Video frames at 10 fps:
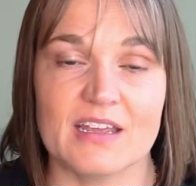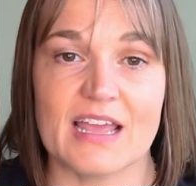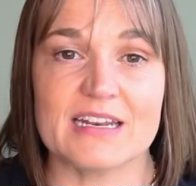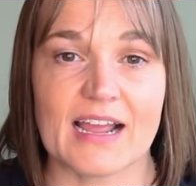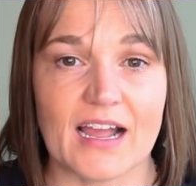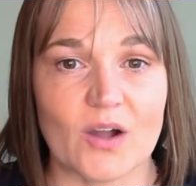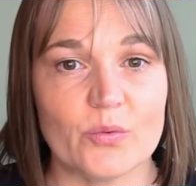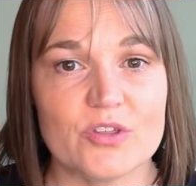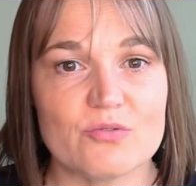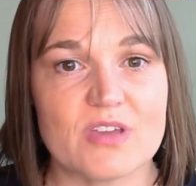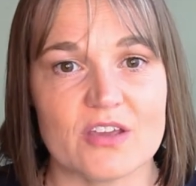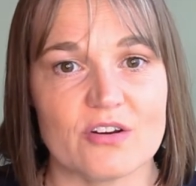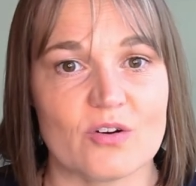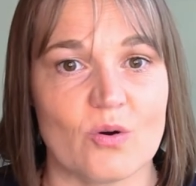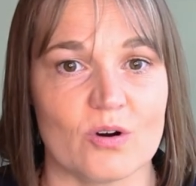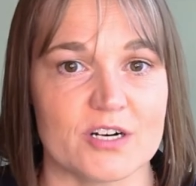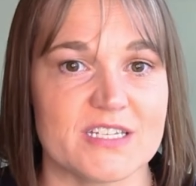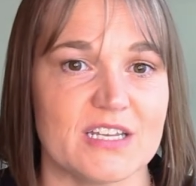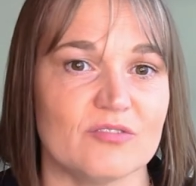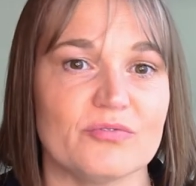And how will you get your course
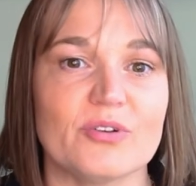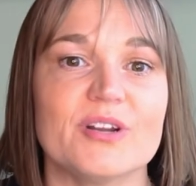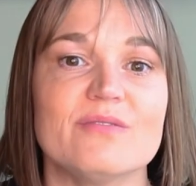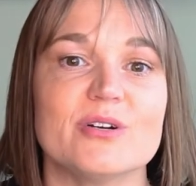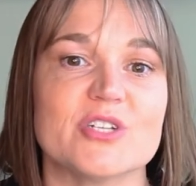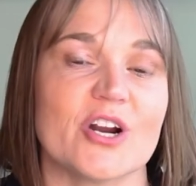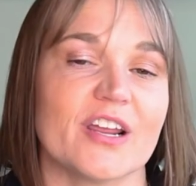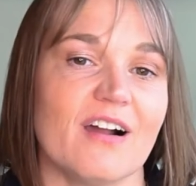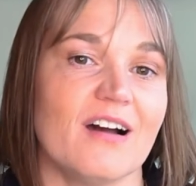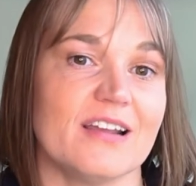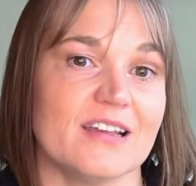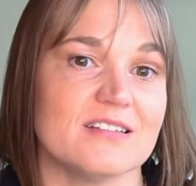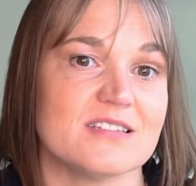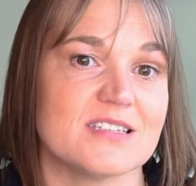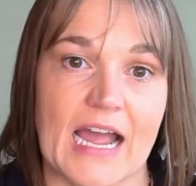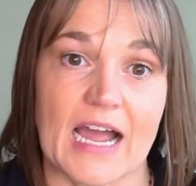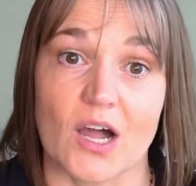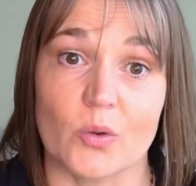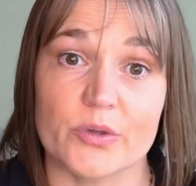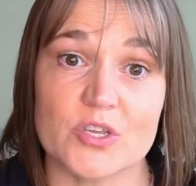in front of your target audience?
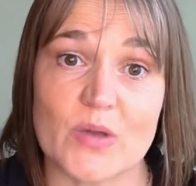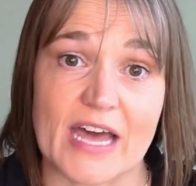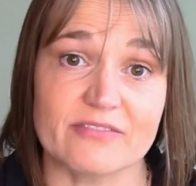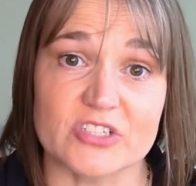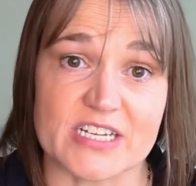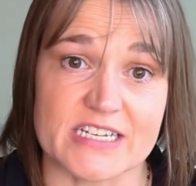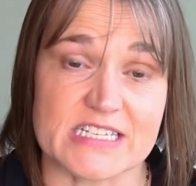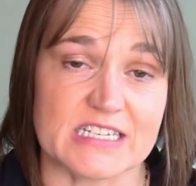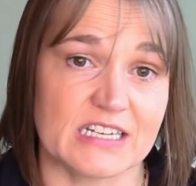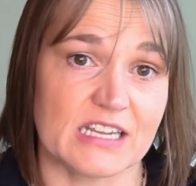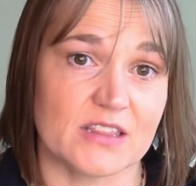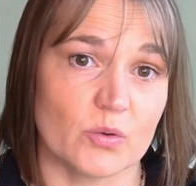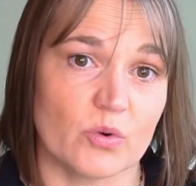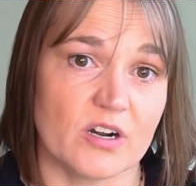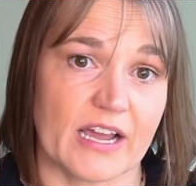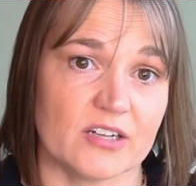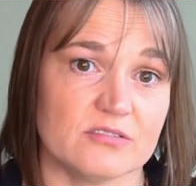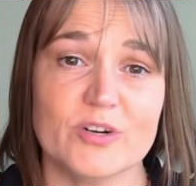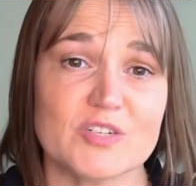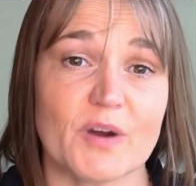How will you advertise it and get the word out?
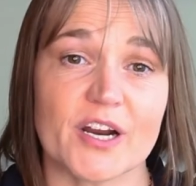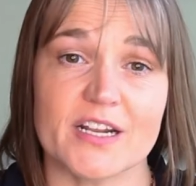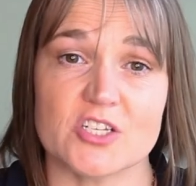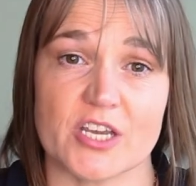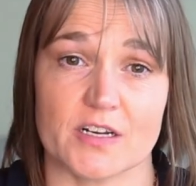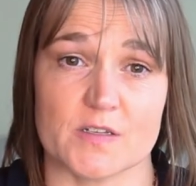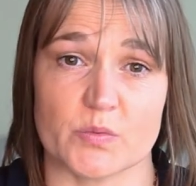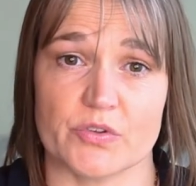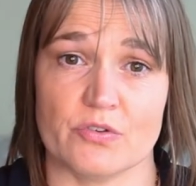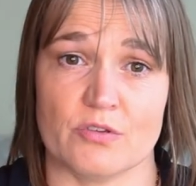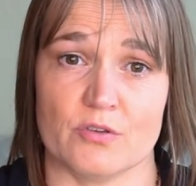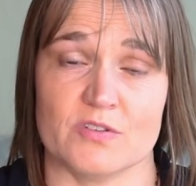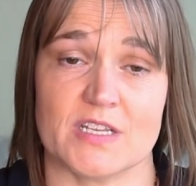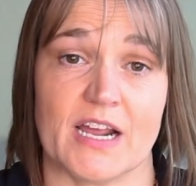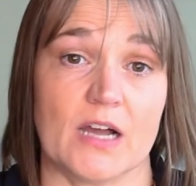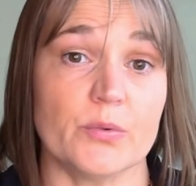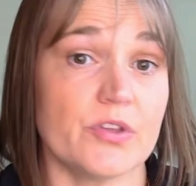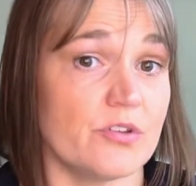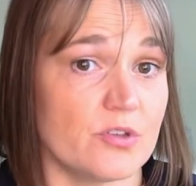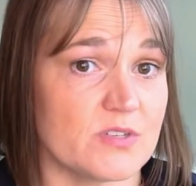Which marketing channels will you use and how will
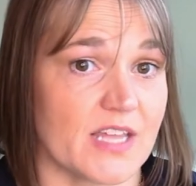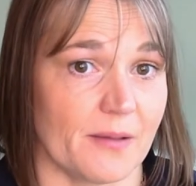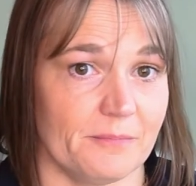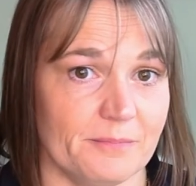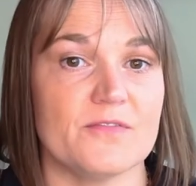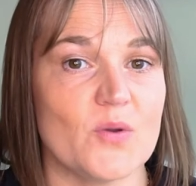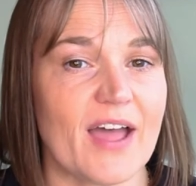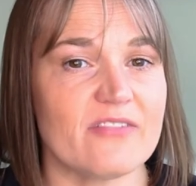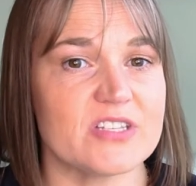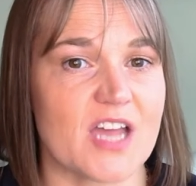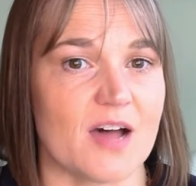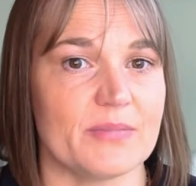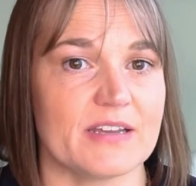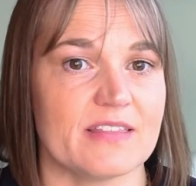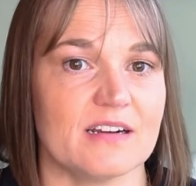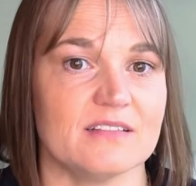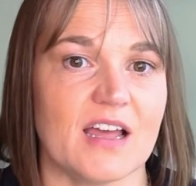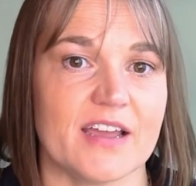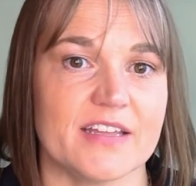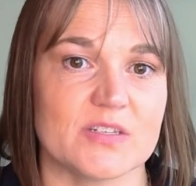you use them? If you have a topic that
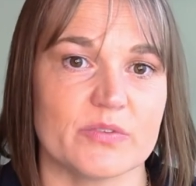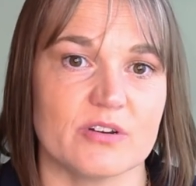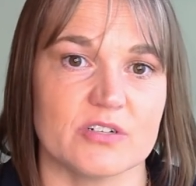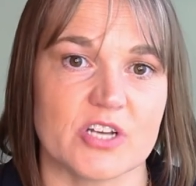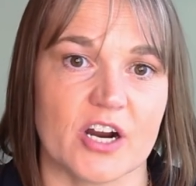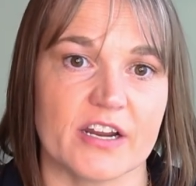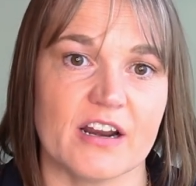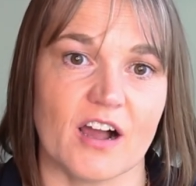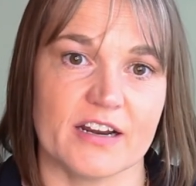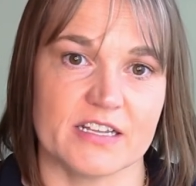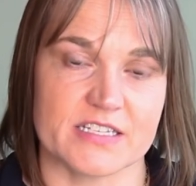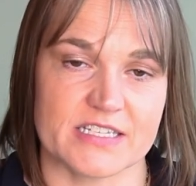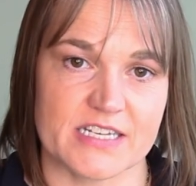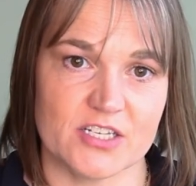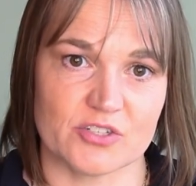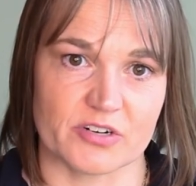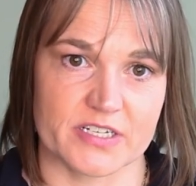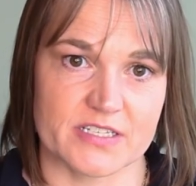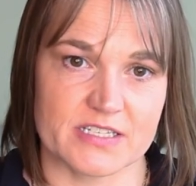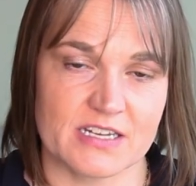aligns with your target audience's
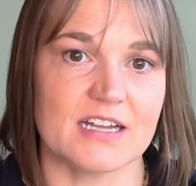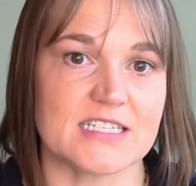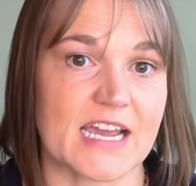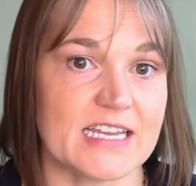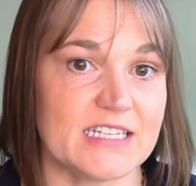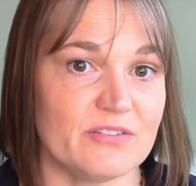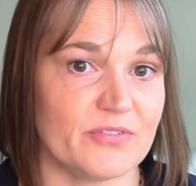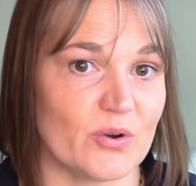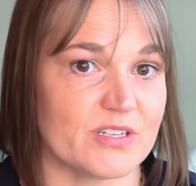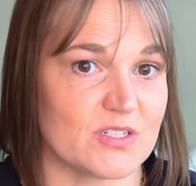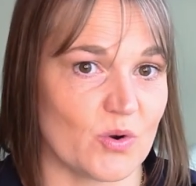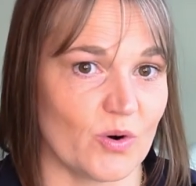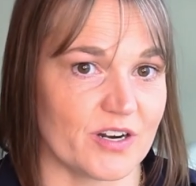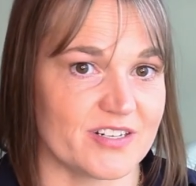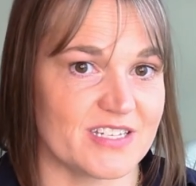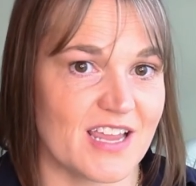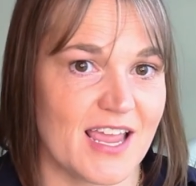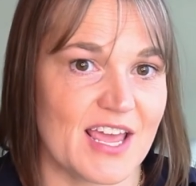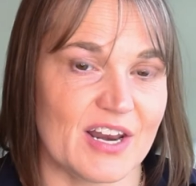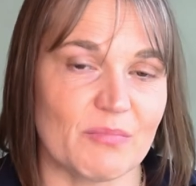interests, a tightly focused course
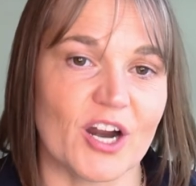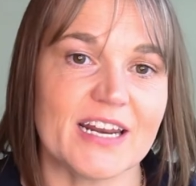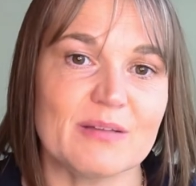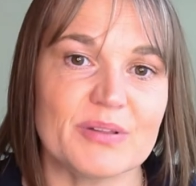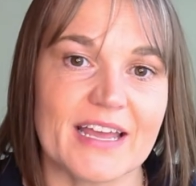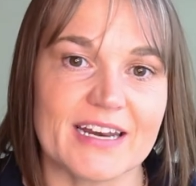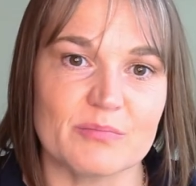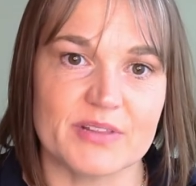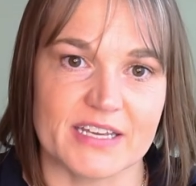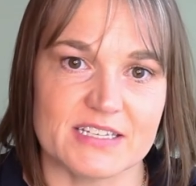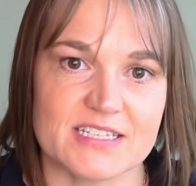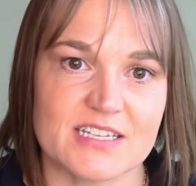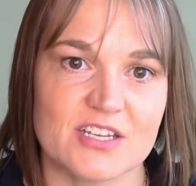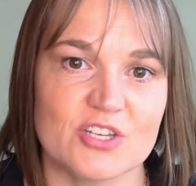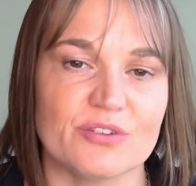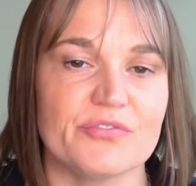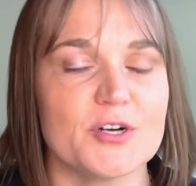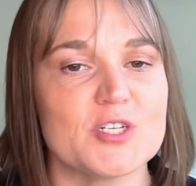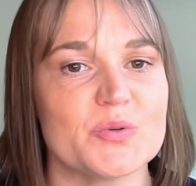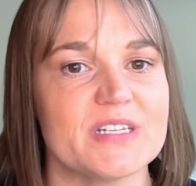and a marketing plan in place, you're
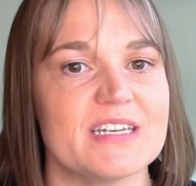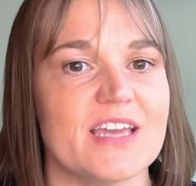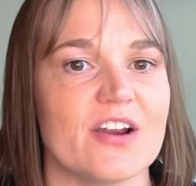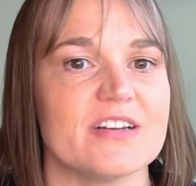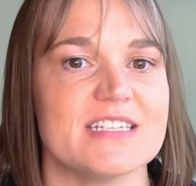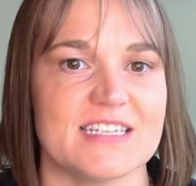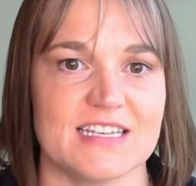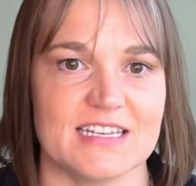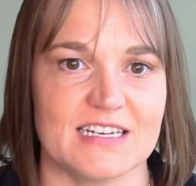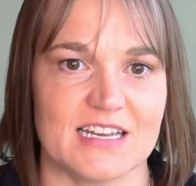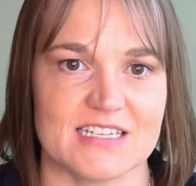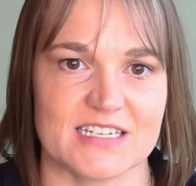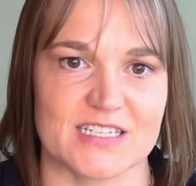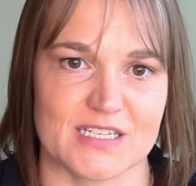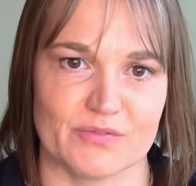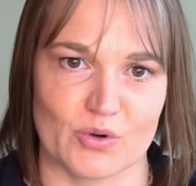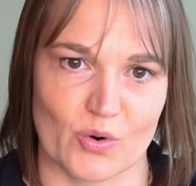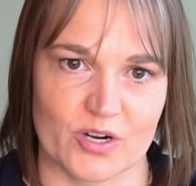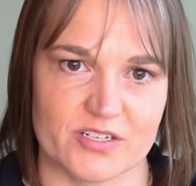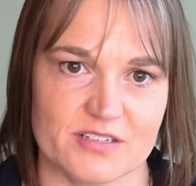virtually guaranteed a successful
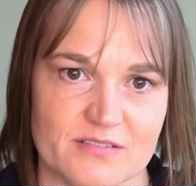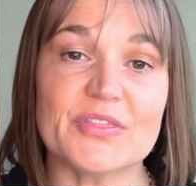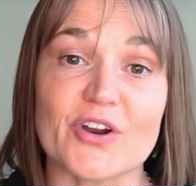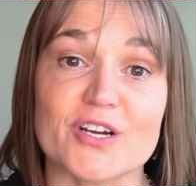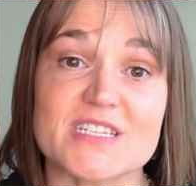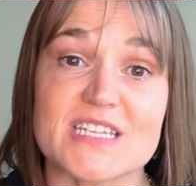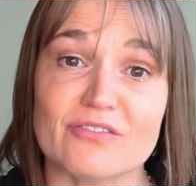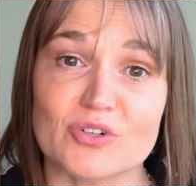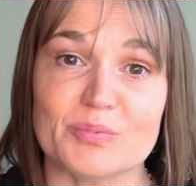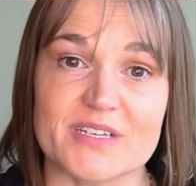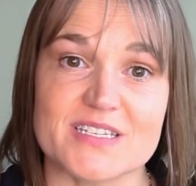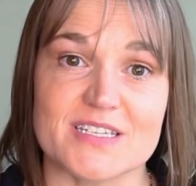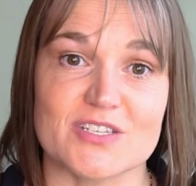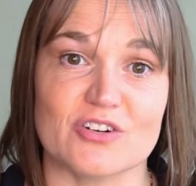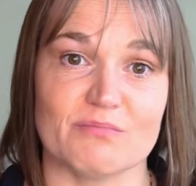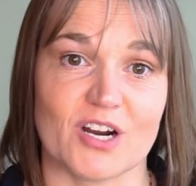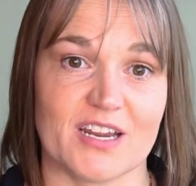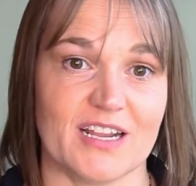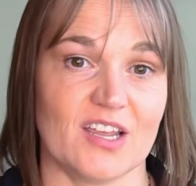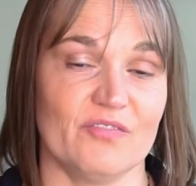course. But there are several places your
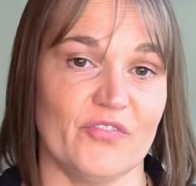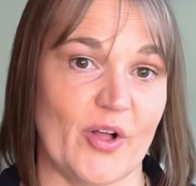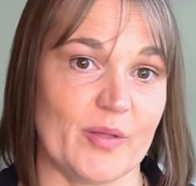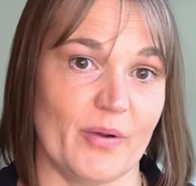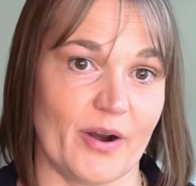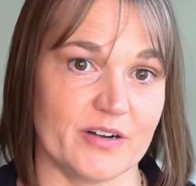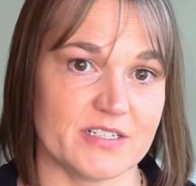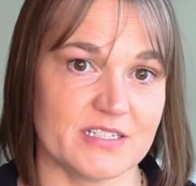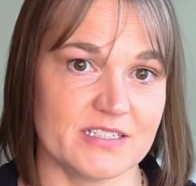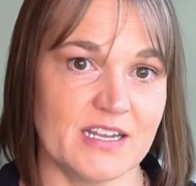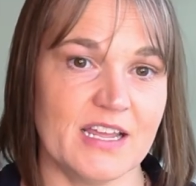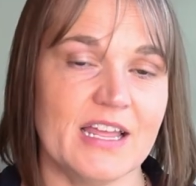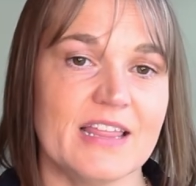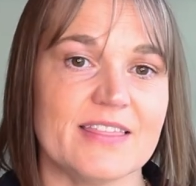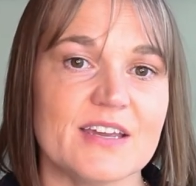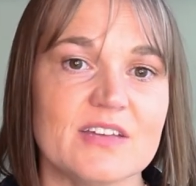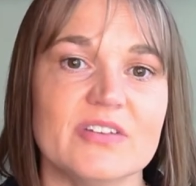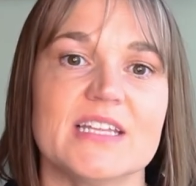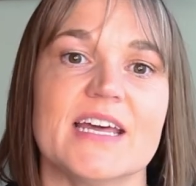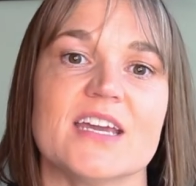marketing can fall apart. Think of
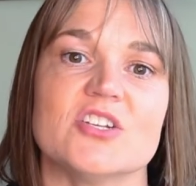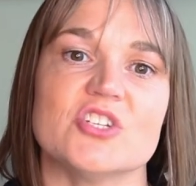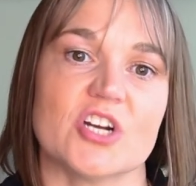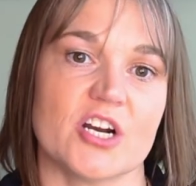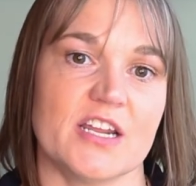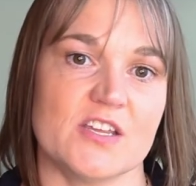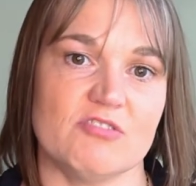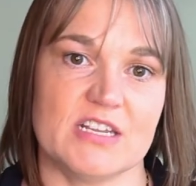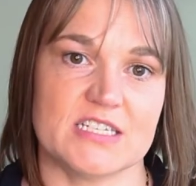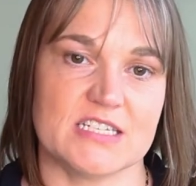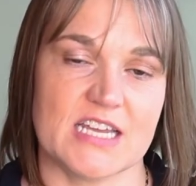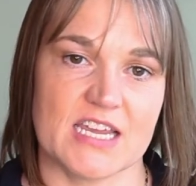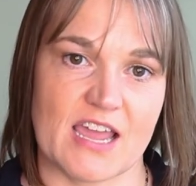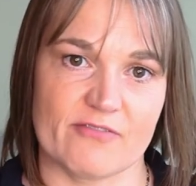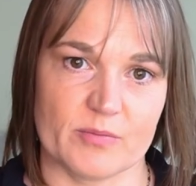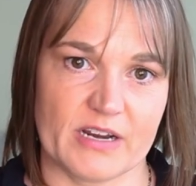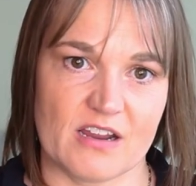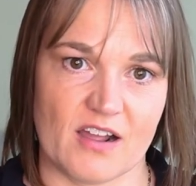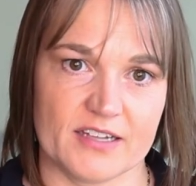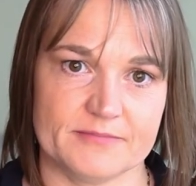it like a journey you need to take everybody
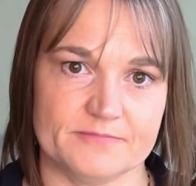on.